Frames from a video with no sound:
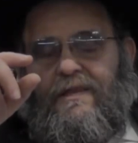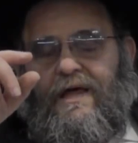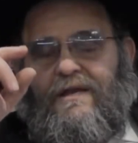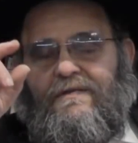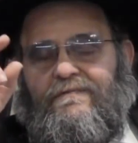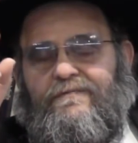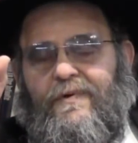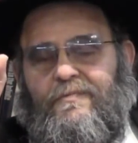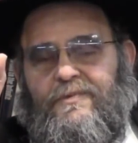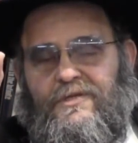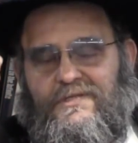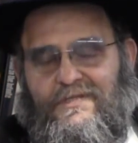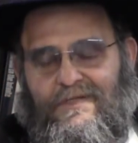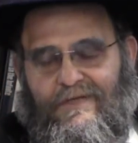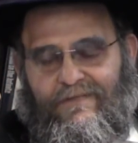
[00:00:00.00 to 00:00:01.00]
a lot of
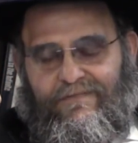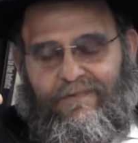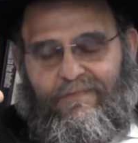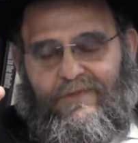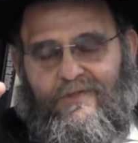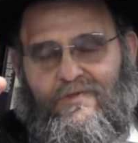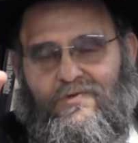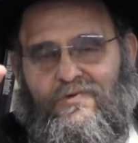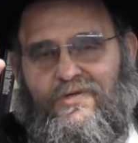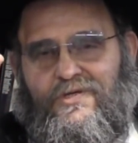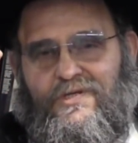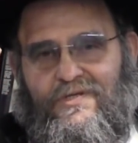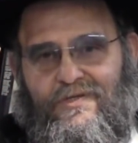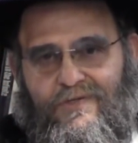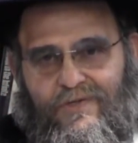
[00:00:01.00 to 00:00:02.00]
publicity from the
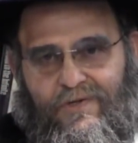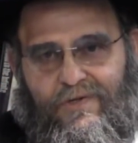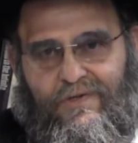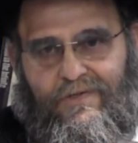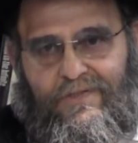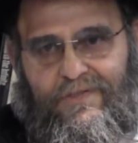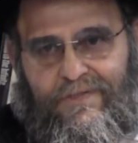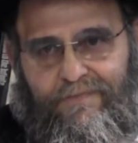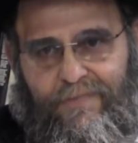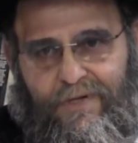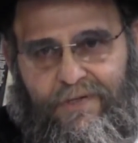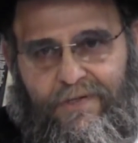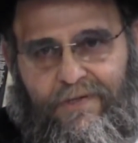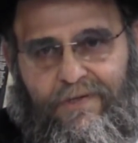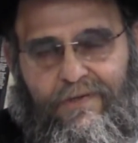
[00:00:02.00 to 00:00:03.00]
Jewish circles in
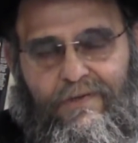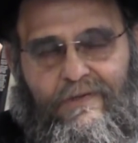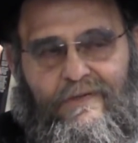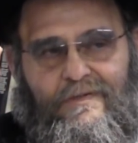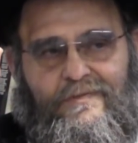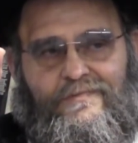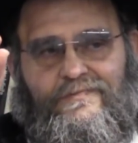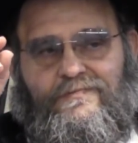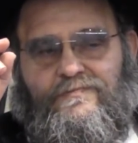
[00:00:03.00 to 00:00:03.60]
particular.